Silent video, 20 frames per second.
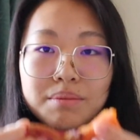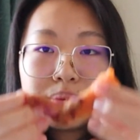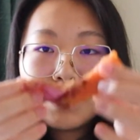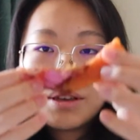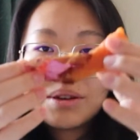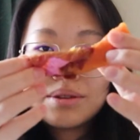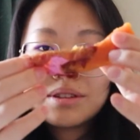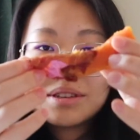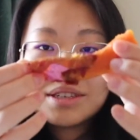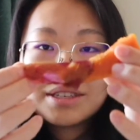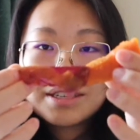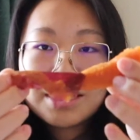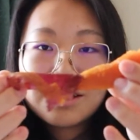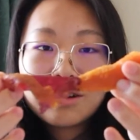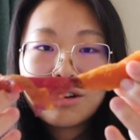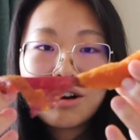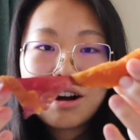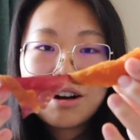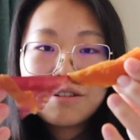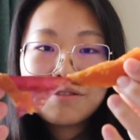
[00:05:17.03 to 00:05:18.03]
peel the skin
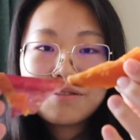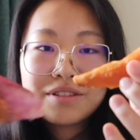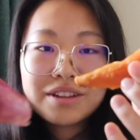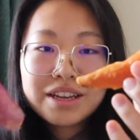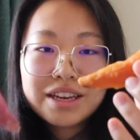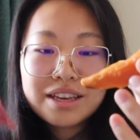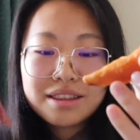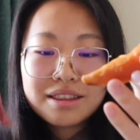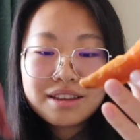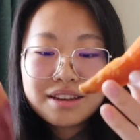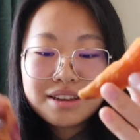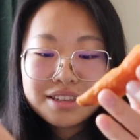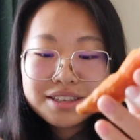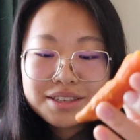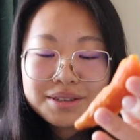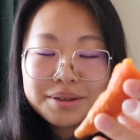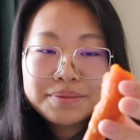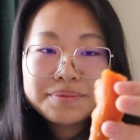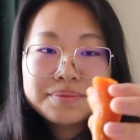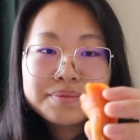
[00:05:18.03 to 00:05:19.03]
off like
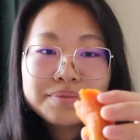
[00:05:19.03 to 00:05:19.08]
this